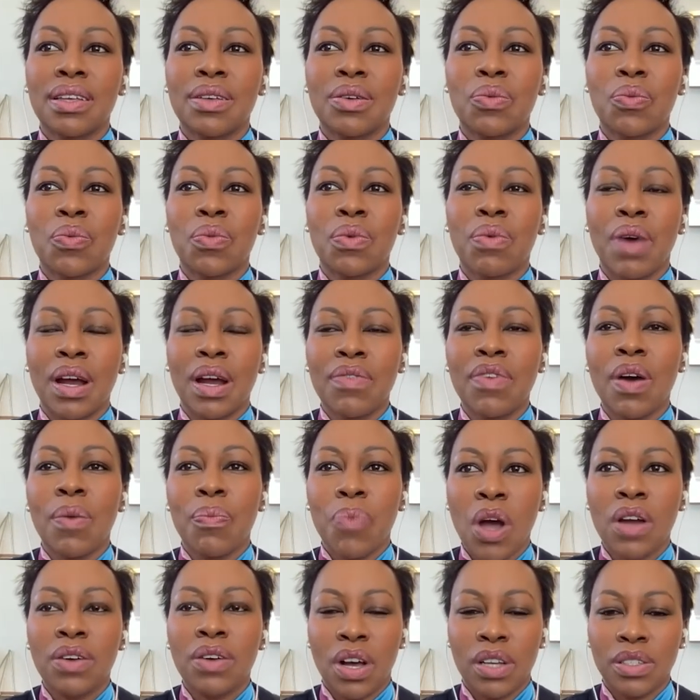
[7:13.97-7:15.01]
one of our
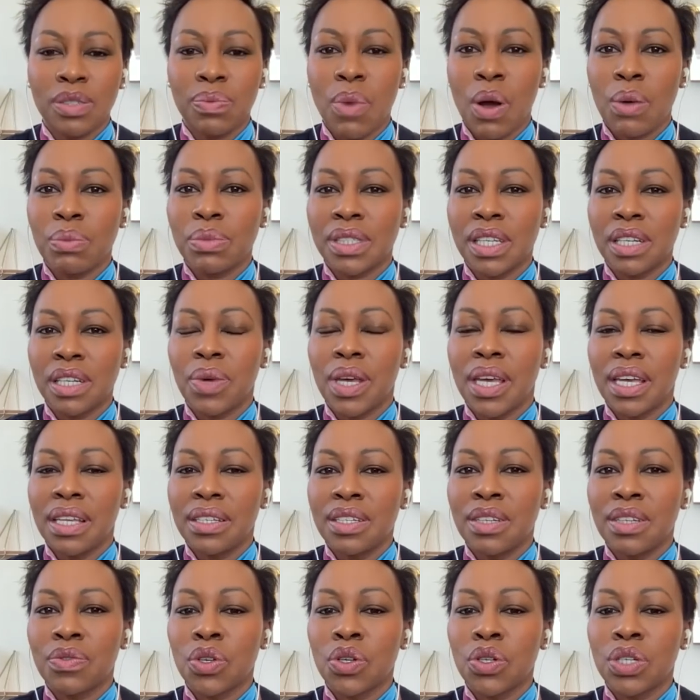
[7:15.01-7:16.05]
podcast moms that we
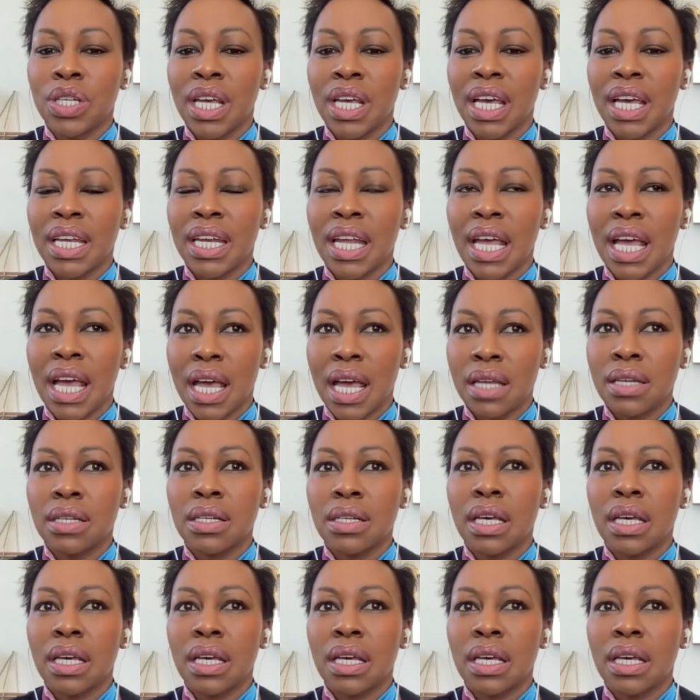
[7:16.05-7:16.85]
interviewed had